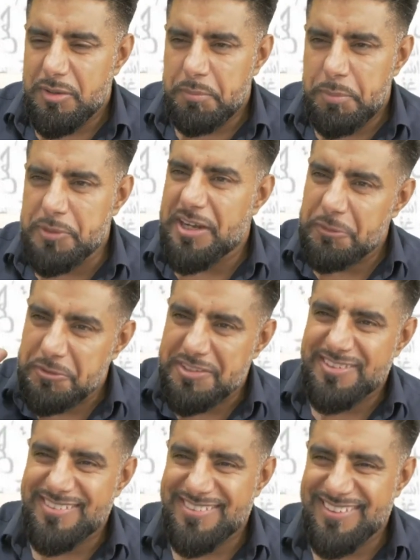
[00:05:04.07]
put out.
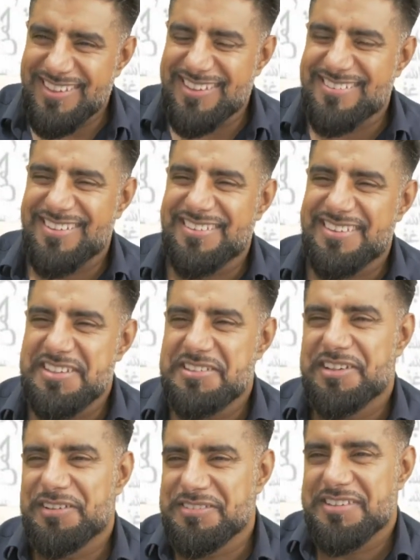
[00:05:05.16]
So there you
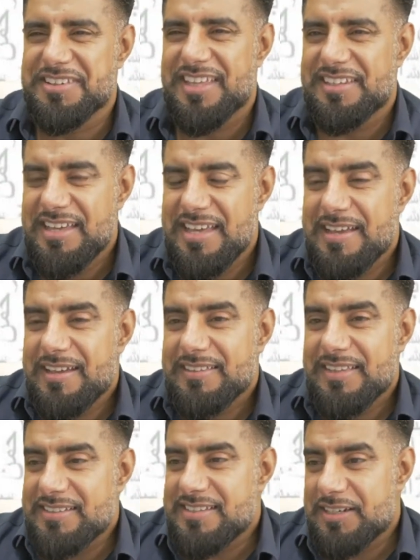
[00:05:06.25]
go. So they
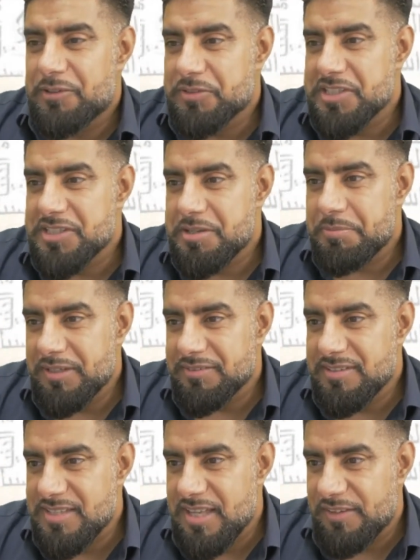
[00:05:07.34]
said, look, just to be on
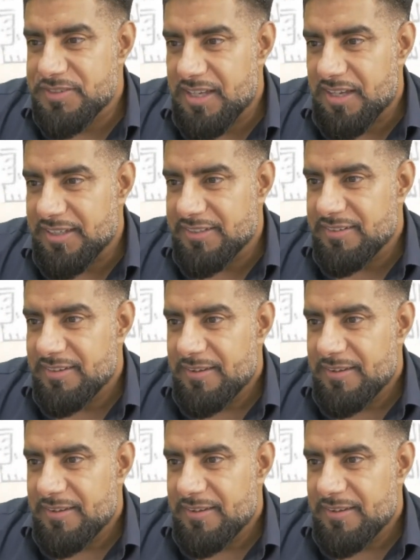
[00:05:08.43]
the safe side,